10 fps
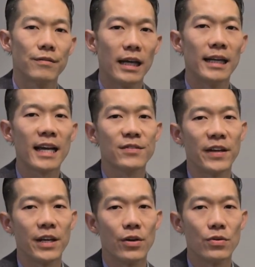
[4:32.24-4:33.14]
In the next
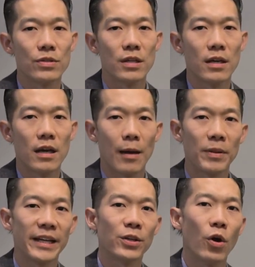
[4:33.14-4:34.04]
videos, I
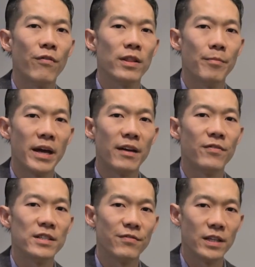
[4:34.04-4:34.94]
plan to go over the
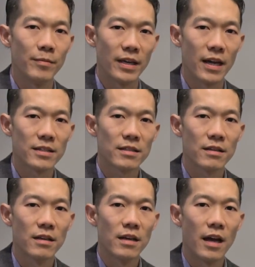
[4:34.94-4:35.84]
benefits of DBS
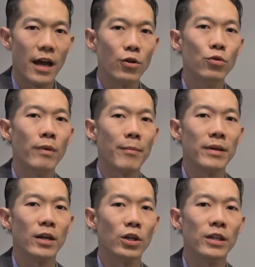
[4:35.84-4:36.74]
and who might be
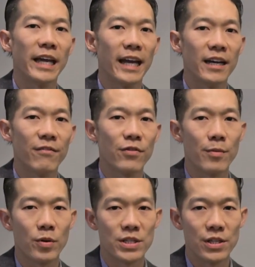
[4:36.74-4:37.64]
a good candidate for the
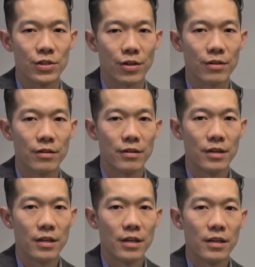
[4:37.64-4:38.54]
procedure.
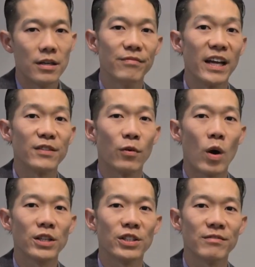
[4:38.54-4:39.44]
Thanks for
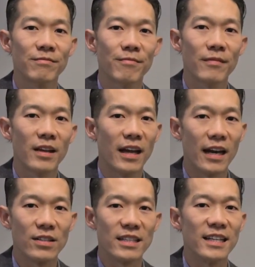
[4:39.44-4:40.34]
watching, and
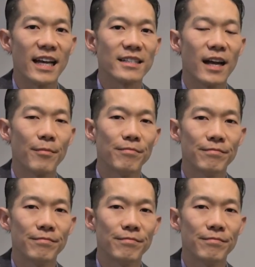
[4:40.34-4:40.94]
I'll see you next time.